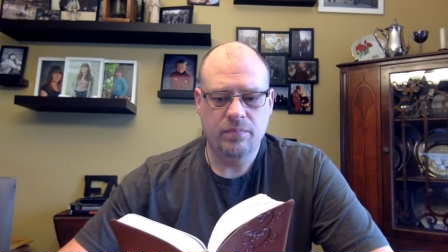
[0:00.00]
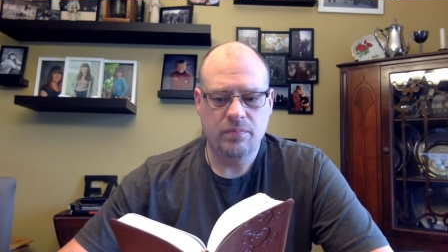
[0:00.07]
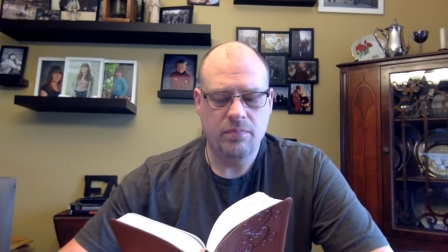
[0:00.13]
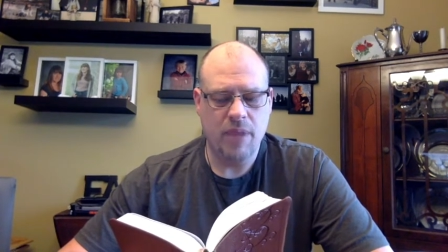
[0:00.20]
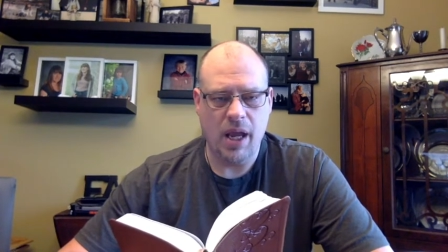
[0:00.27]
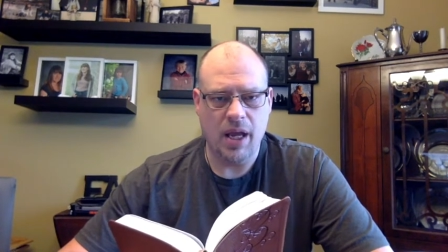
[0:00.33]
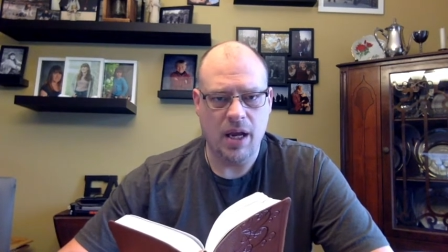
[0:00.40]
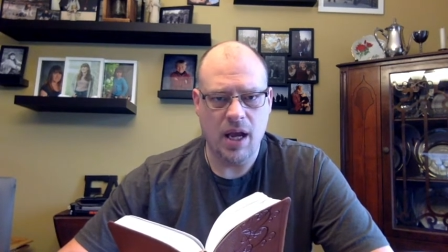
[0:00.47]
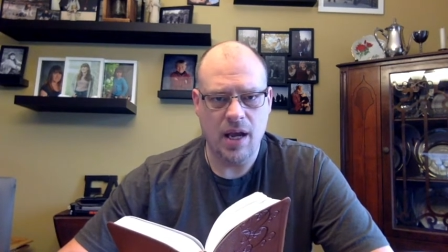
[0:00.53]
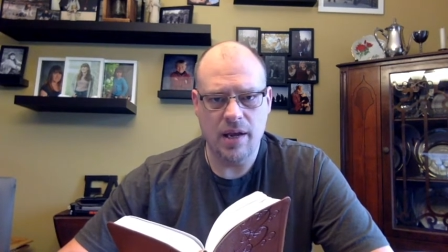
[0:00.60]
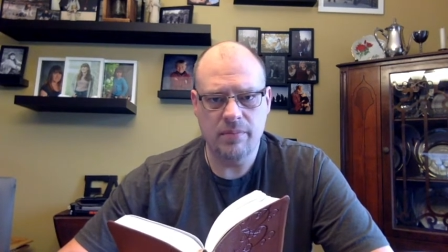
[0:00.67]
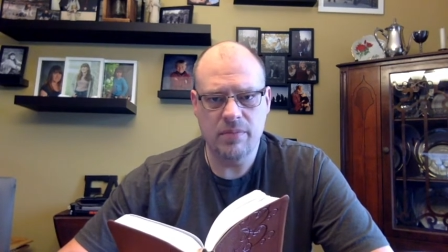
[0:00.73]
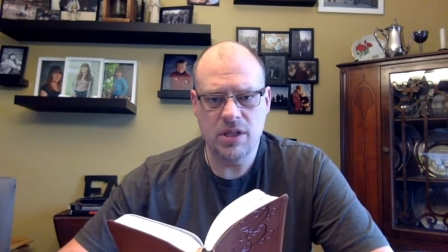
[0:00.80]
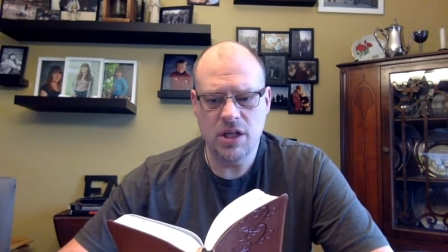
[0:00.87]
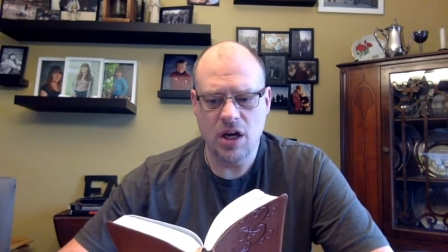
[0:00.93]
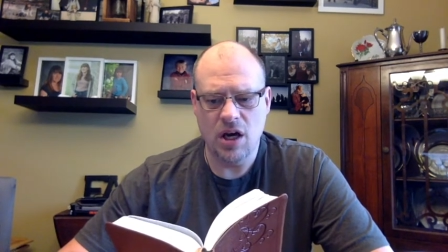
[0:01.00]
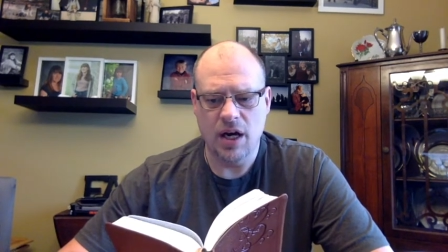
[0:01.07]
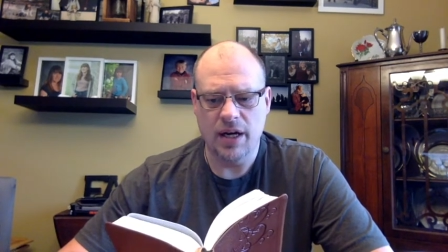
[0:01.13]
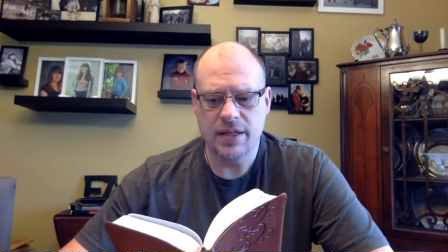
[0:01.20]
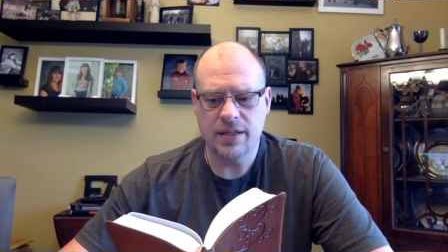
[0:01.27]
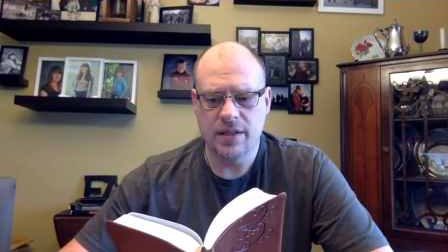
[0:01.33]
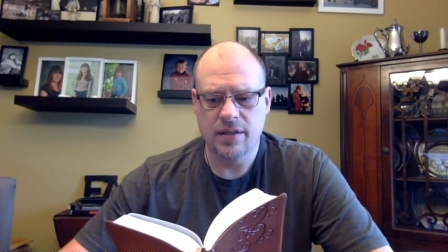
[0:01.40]
Man, I am
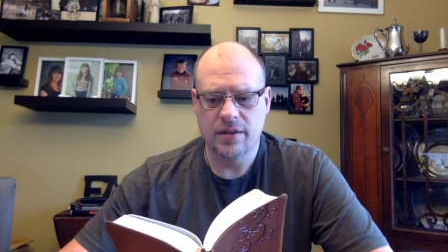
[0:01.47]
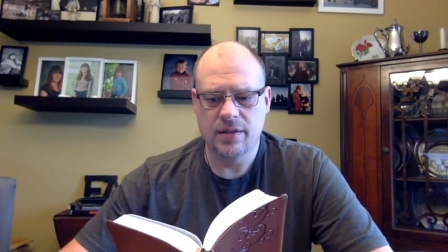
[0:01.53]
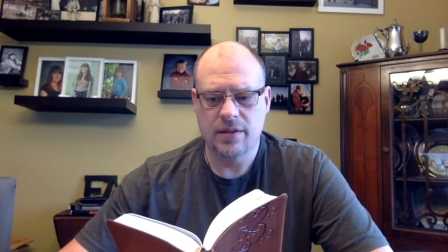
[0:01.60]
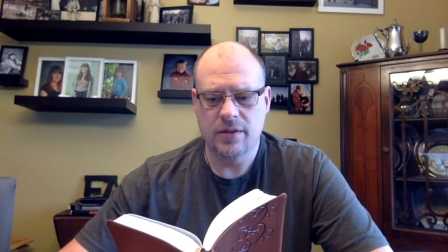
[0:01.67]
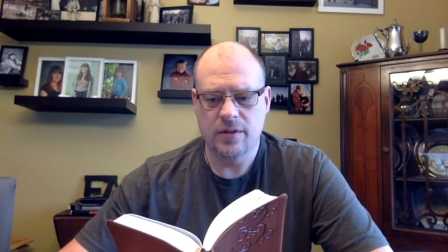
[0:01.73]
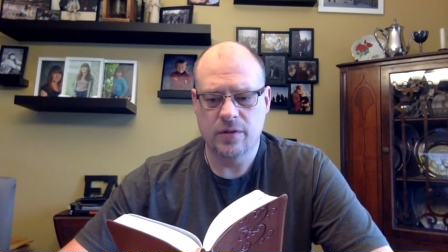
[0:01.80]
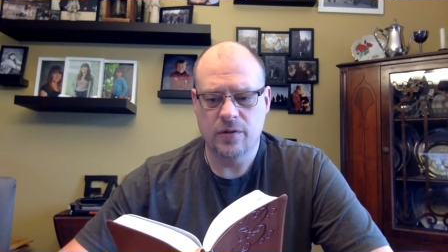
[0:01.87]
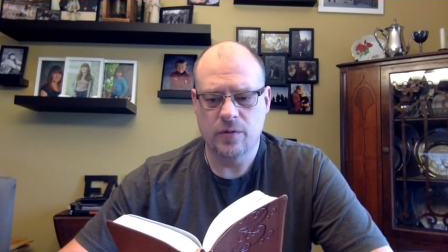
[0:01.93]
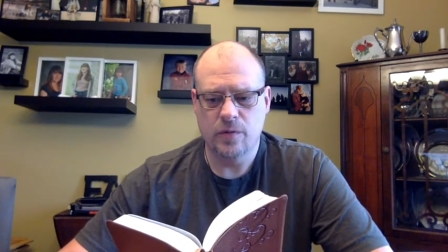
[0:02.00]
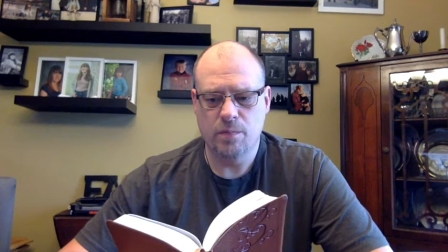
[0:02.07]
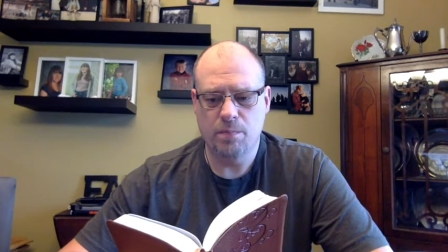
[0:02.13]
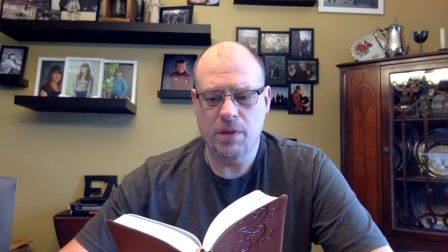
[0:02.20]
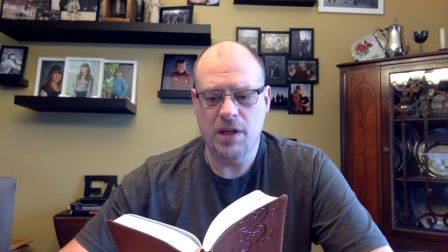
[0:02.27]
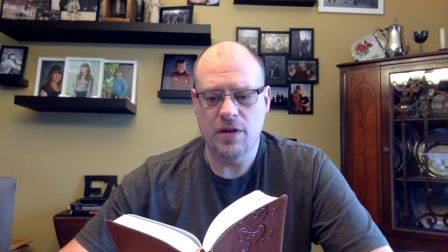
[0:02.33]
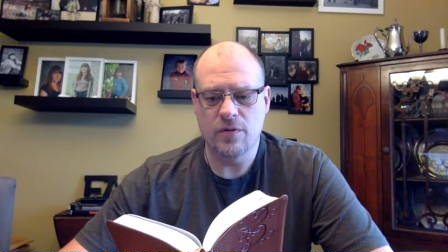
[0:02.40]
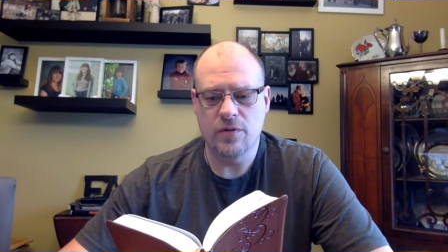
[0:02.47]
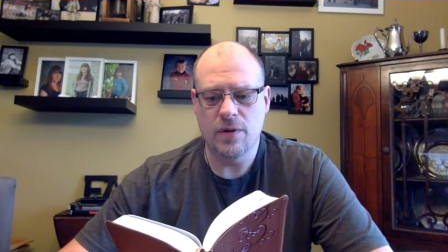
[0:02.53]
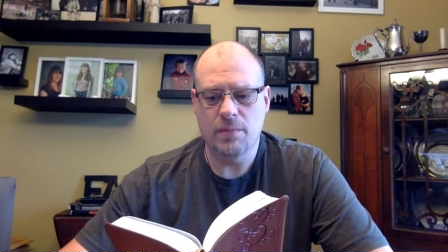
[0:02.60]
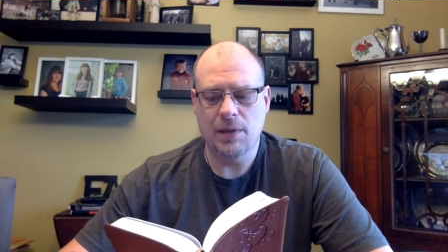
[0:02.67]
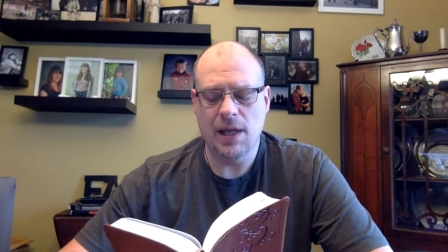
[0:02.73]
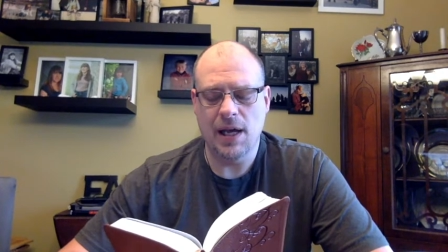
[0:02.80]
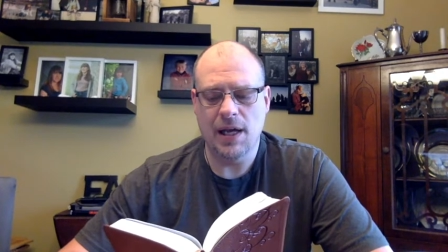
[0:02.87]
not, Peter
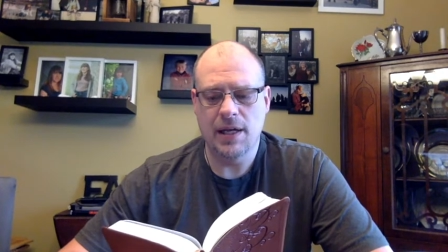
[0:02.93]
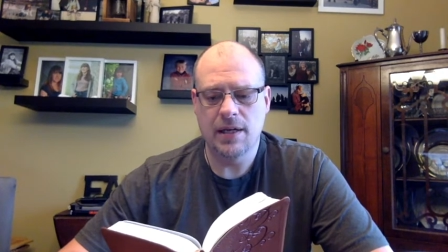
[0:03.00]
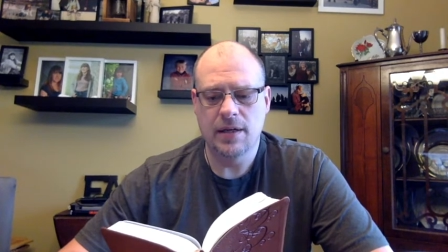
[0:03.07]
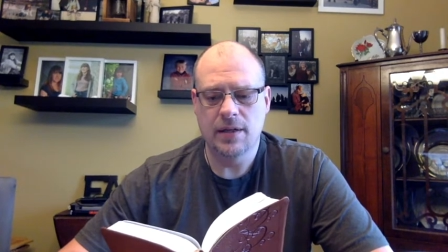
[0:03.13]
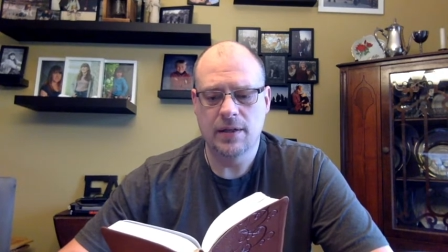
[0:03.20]
replied.